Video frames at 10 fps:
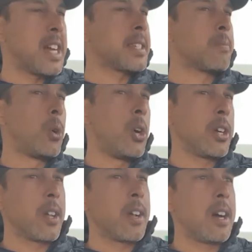some
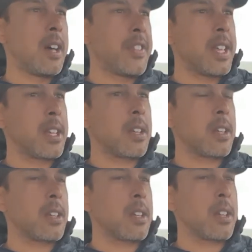work on it.
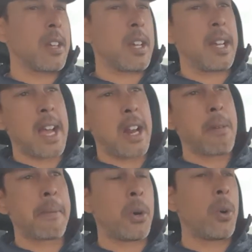I can't
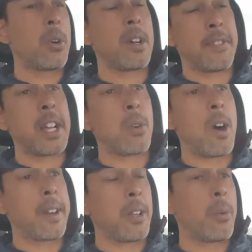remember. I've done
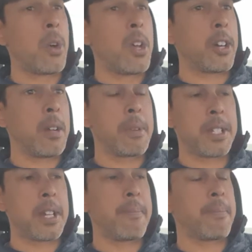quite a lot of work on it
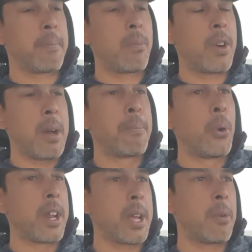because when I
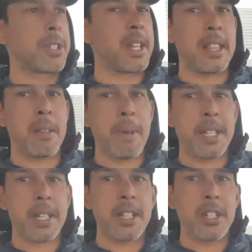bought it, it wasn't in the
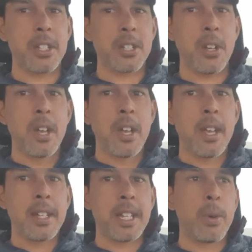best condition, so
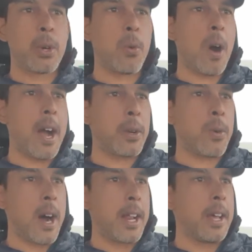it did require
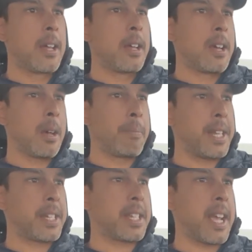quite a
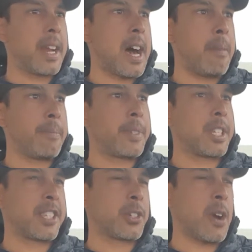bit to get up
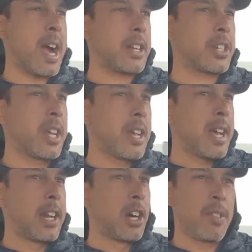to scratch.
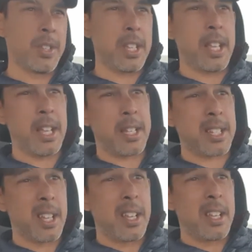And over the
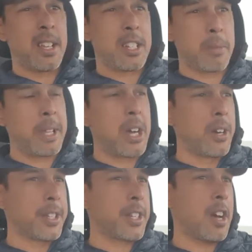years, to be
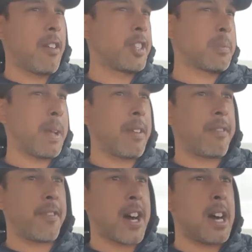honest, I've spent
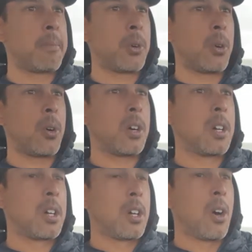far more
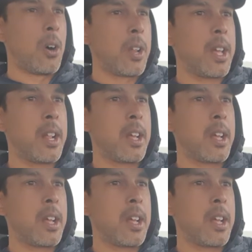on it